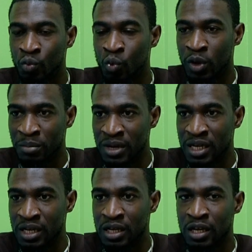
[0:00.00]
would
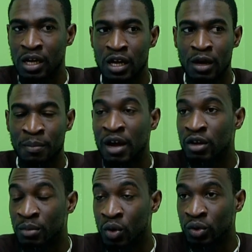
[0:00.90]
be
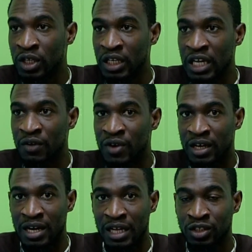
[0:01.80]
paramount in the event
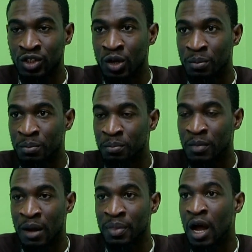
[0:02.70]
that some
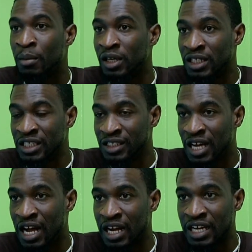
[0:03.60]
abnormalities
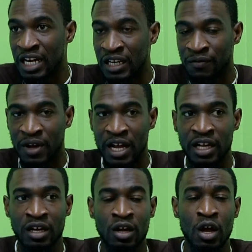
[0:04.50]
are
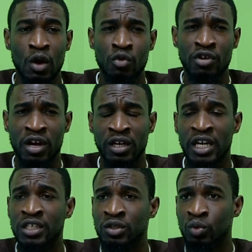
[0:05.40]
identified. We
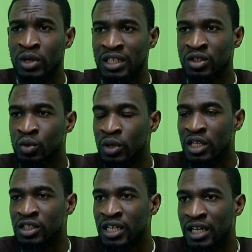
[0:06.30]
recognize too that
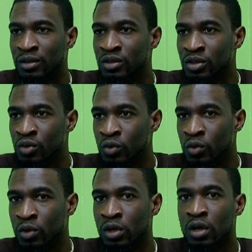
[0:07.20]
students get to
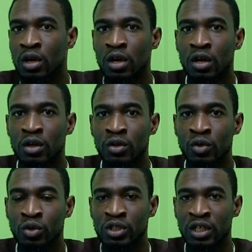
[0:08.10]
school
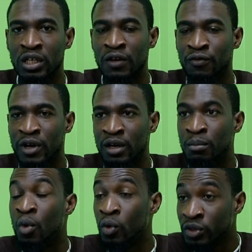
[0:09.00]
using different
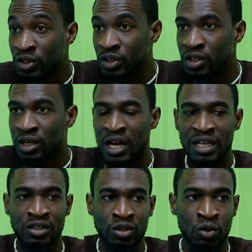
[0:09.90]
modes,
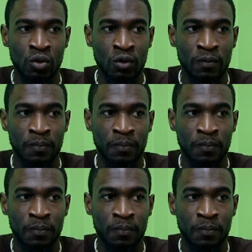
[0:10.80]
and so